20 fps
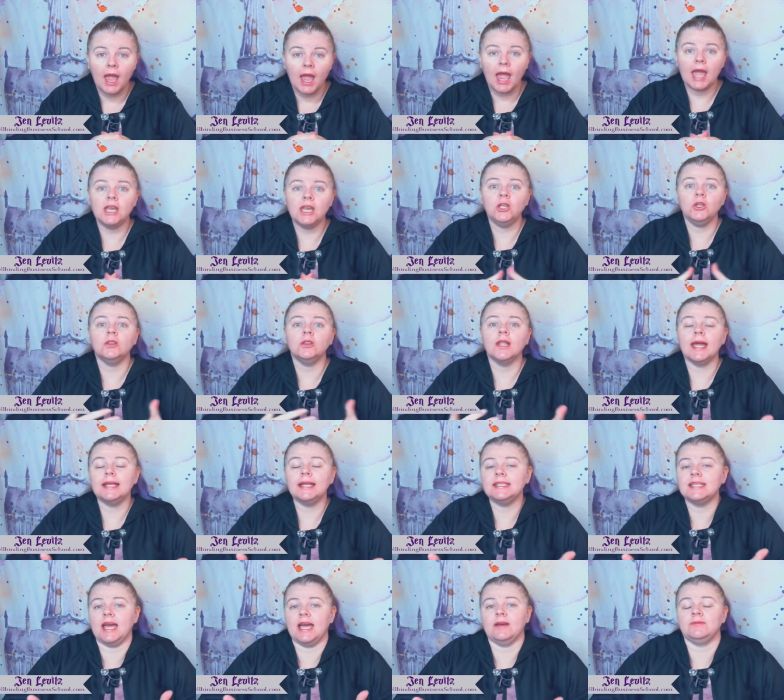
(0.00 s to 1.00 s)
and you'd like
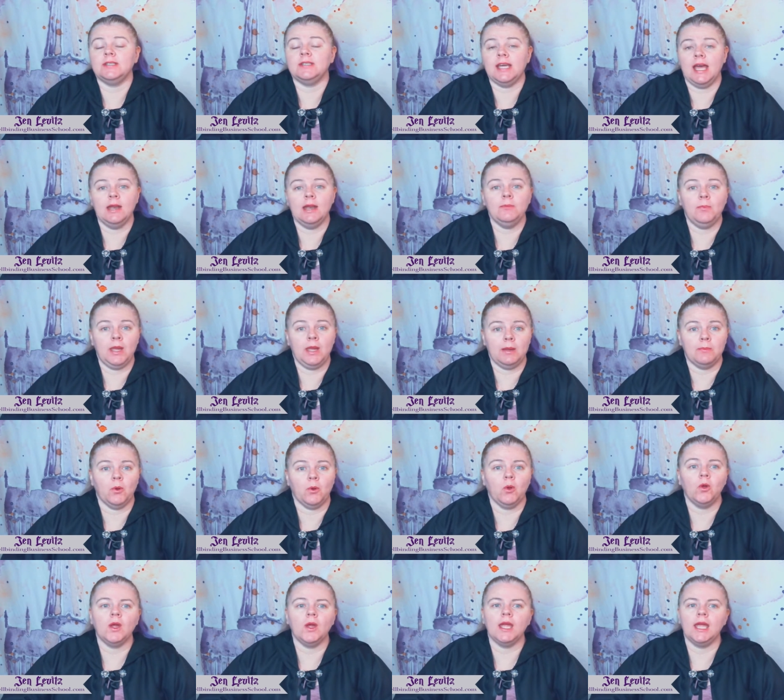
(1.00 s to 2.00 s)
to have 10
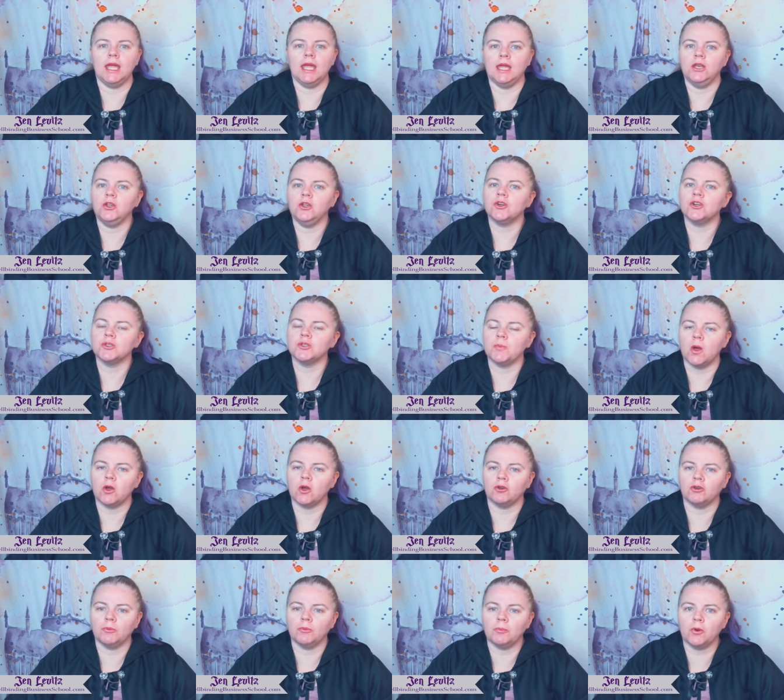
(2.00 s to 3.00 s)
people in your small
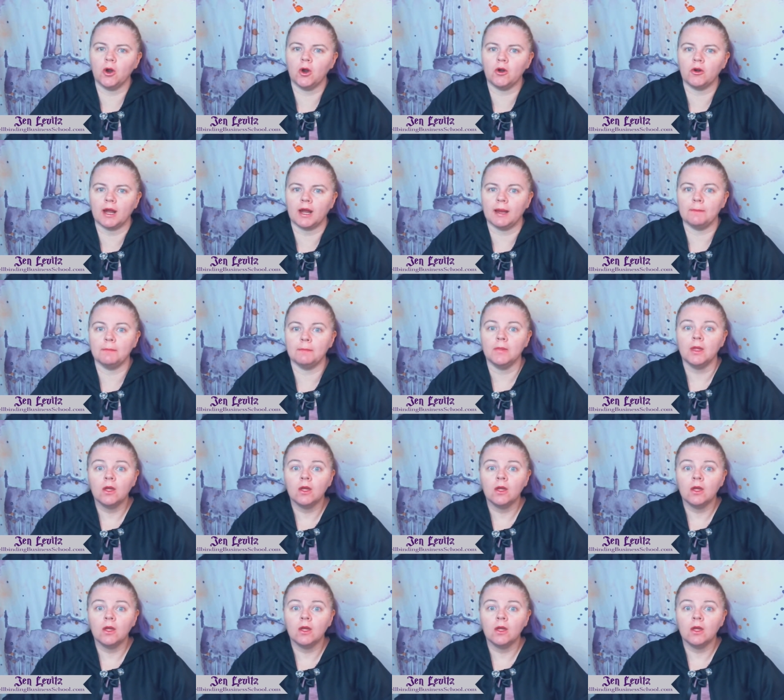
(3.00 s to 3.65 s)
group program.